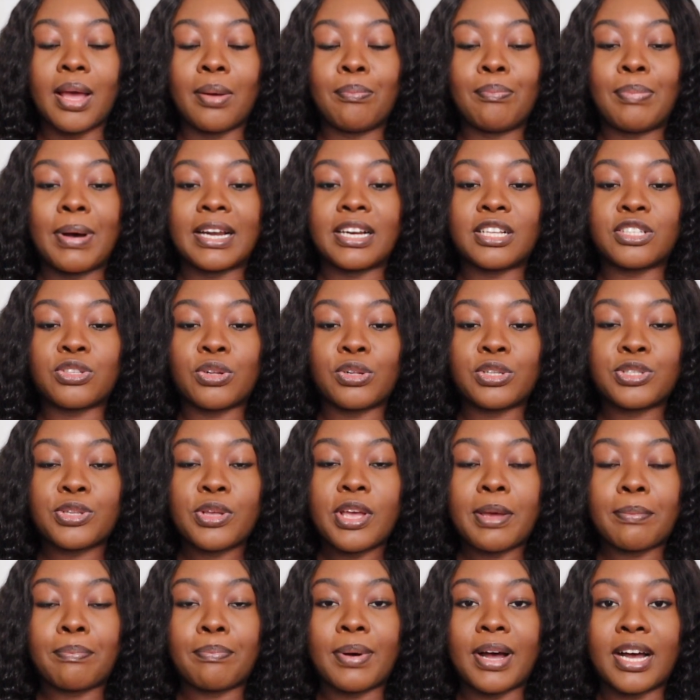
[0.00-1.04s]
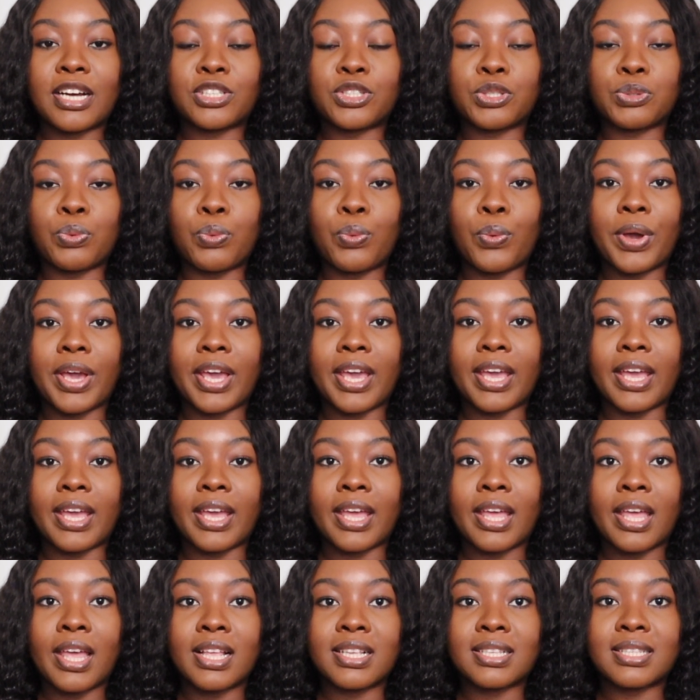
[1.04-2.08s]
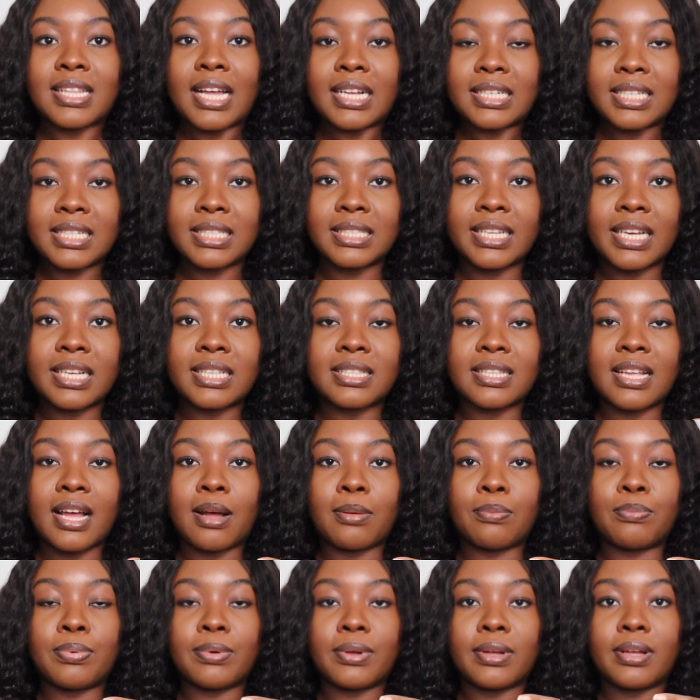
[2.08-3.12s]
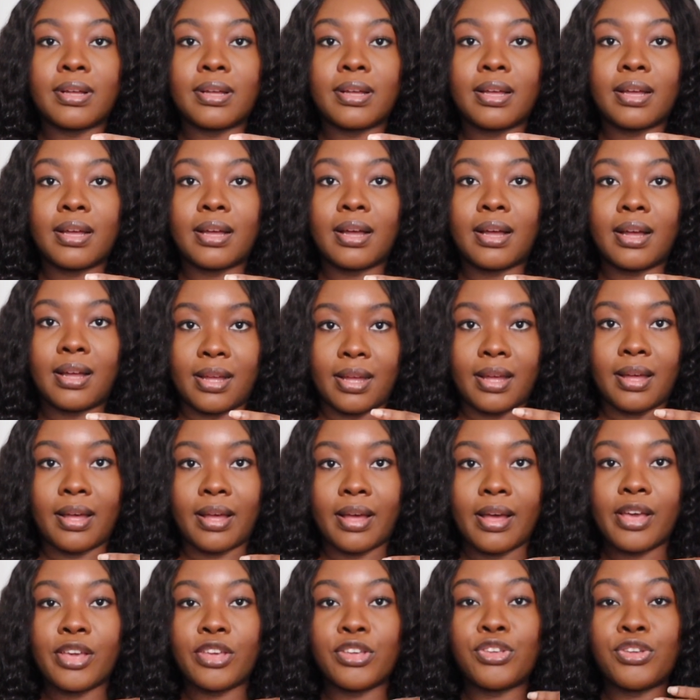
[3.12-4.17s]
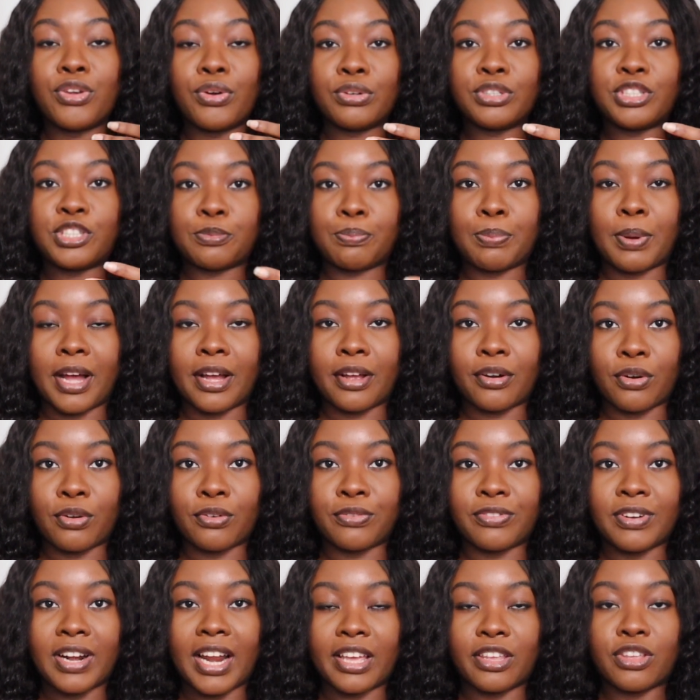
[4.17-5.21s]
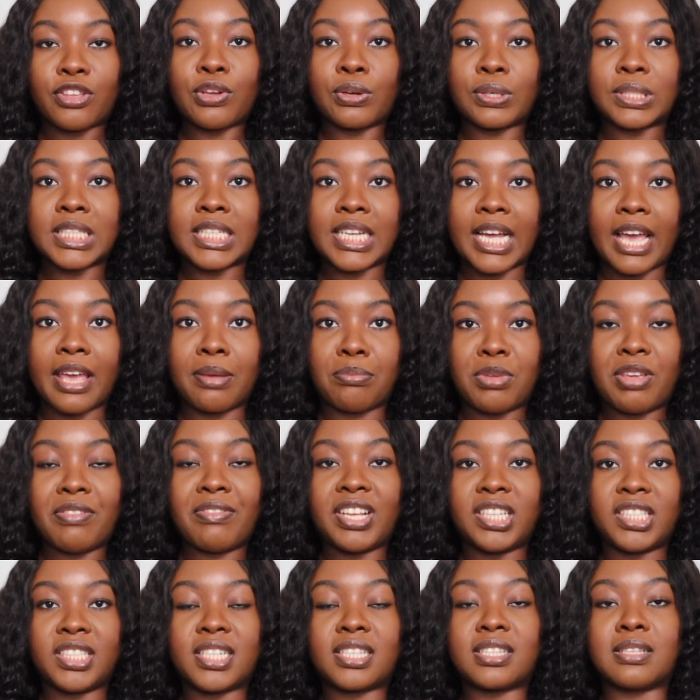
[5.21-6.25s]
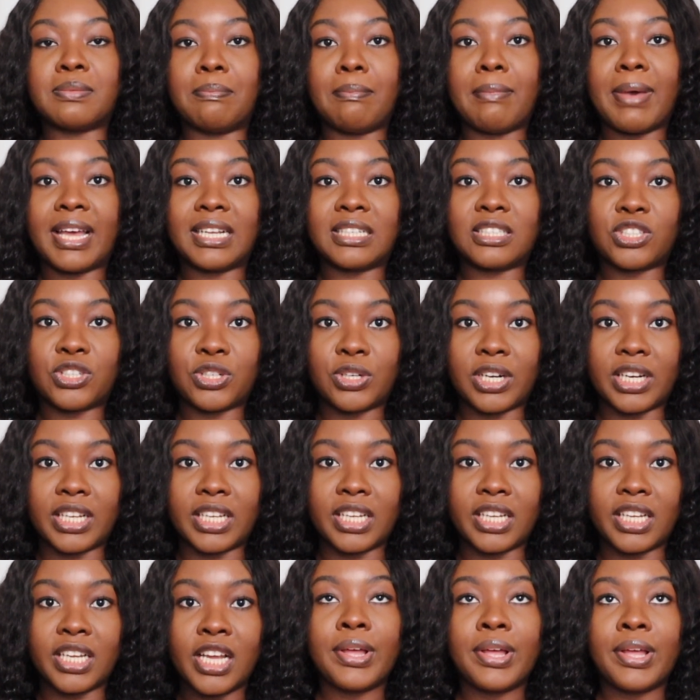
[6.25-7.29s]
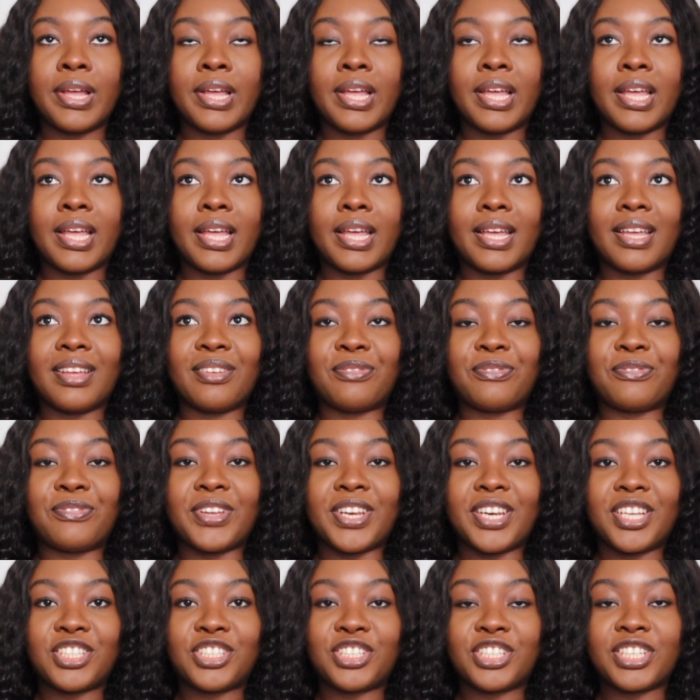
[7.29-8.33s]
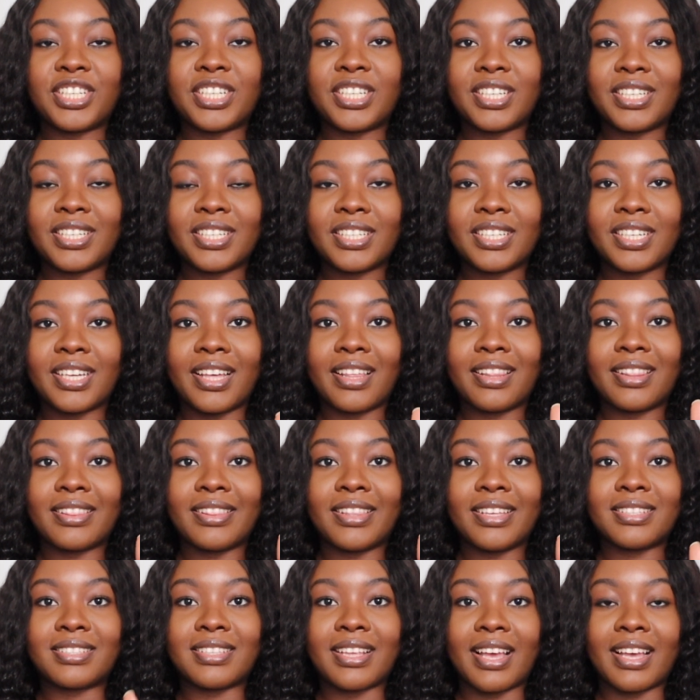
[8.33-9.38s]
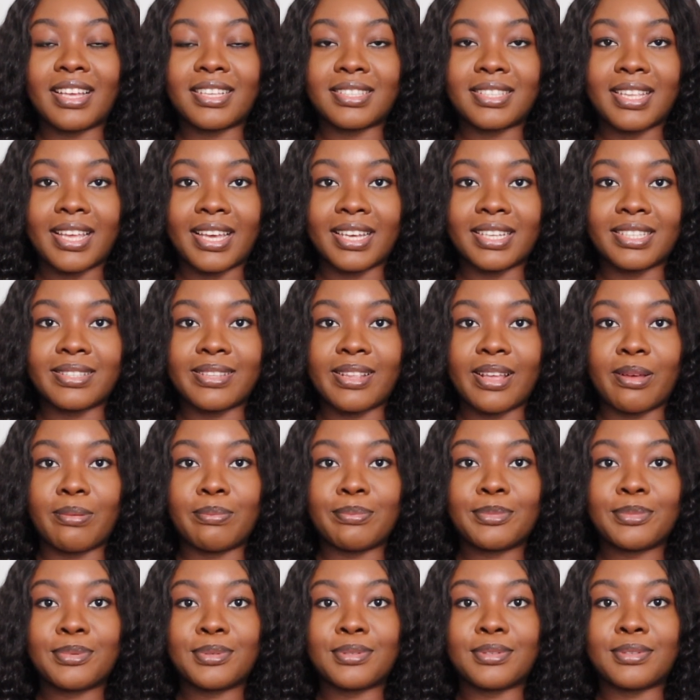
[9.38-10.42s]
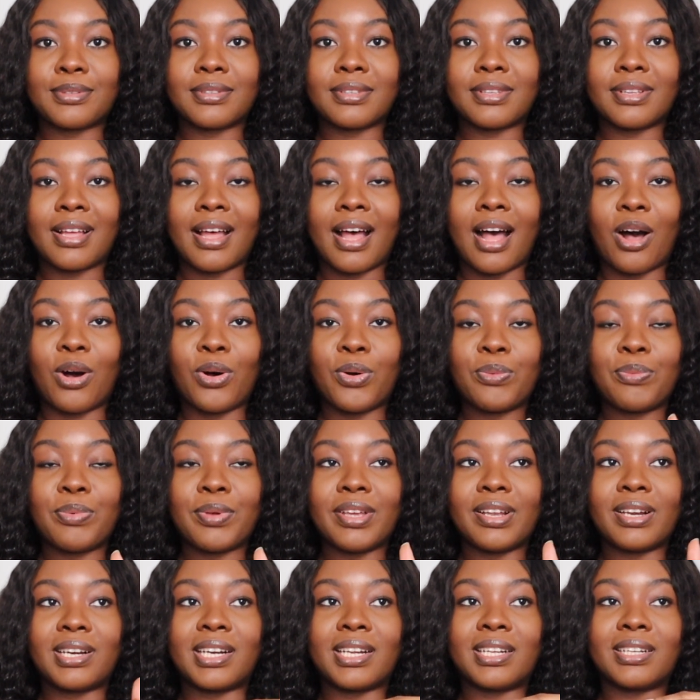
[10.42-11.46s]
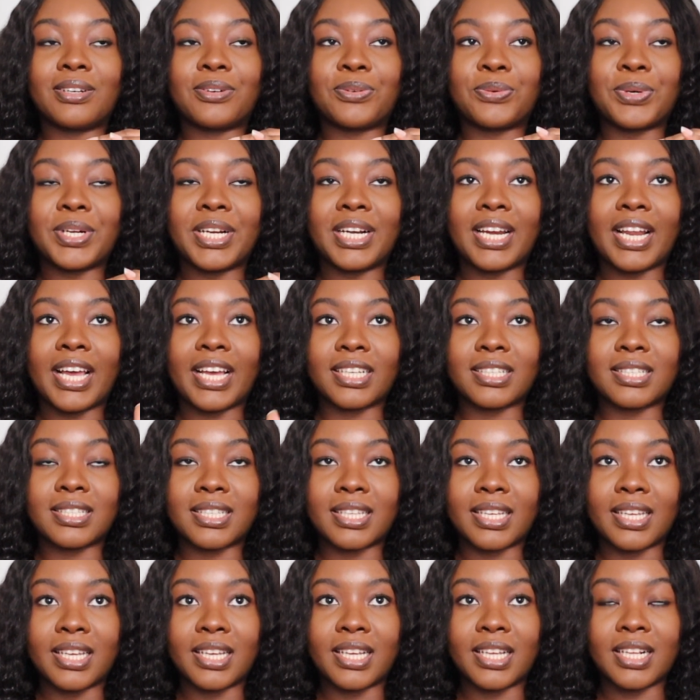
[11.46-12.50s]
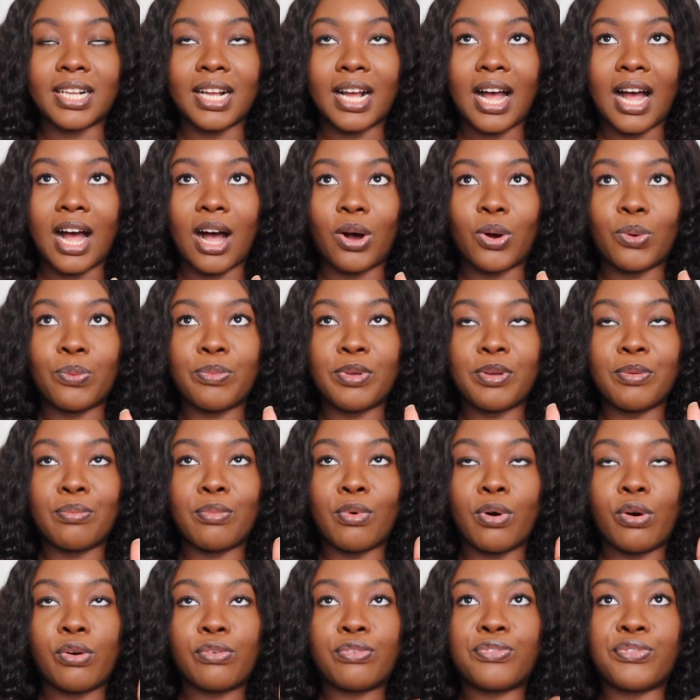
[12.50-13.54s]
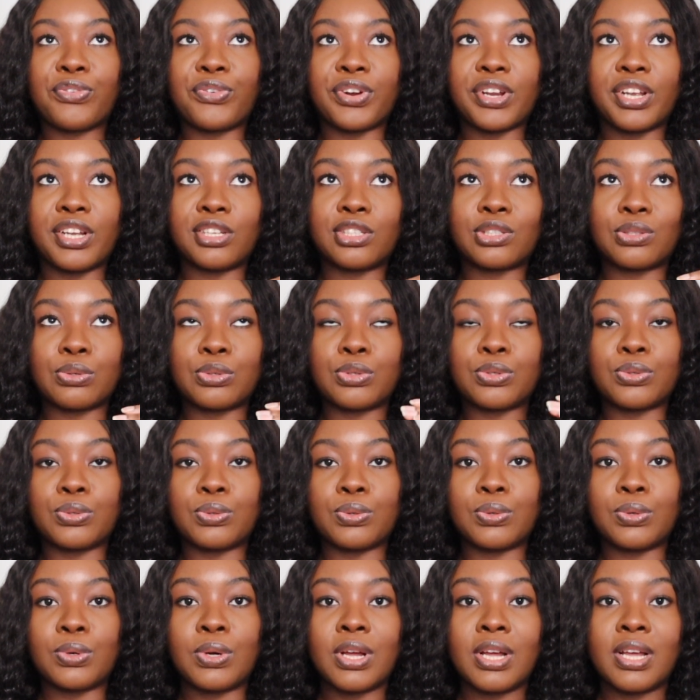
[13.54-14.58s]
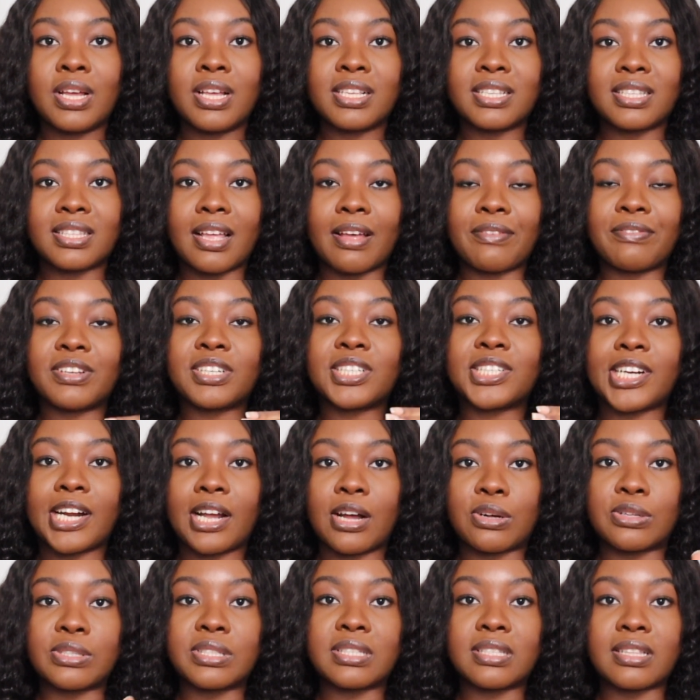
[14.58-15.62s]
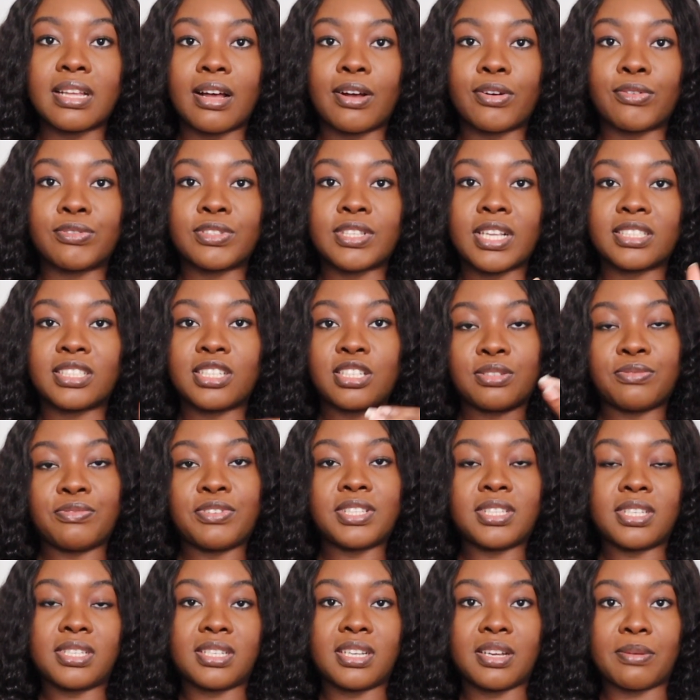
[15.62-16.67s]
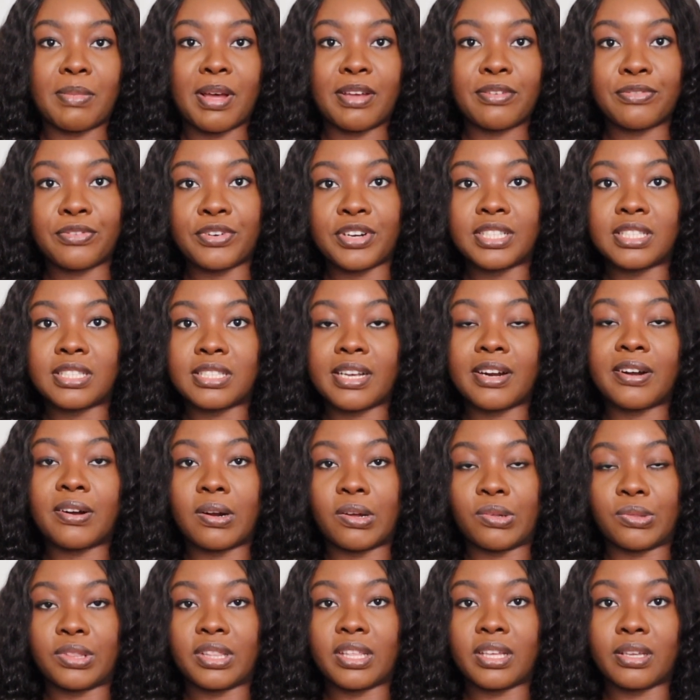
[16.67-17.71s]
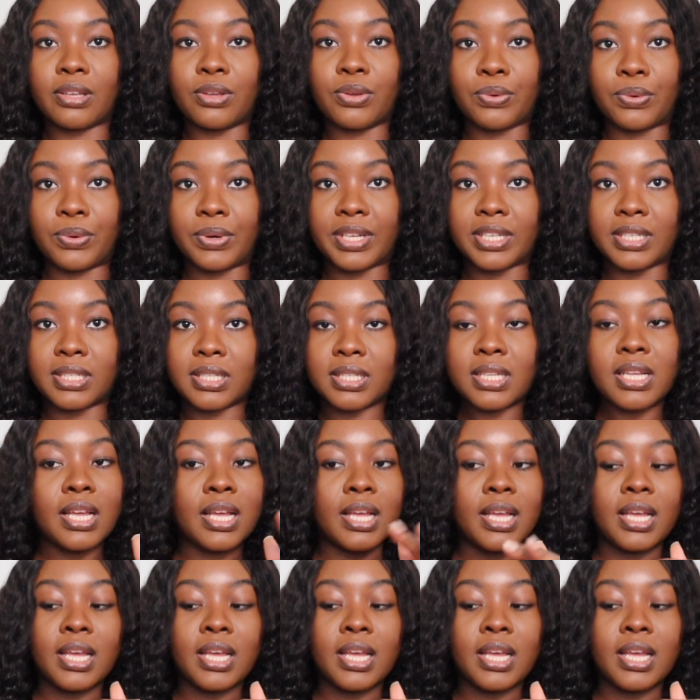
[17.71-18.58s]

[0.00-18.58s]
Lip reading: but it's also a part where studying takes up a huge part of like your time, even just mentally. Finishing these essay exams, I'll be relaxing. I'll be more free to do stuff and try out stuff, such as visiting my friends around the US.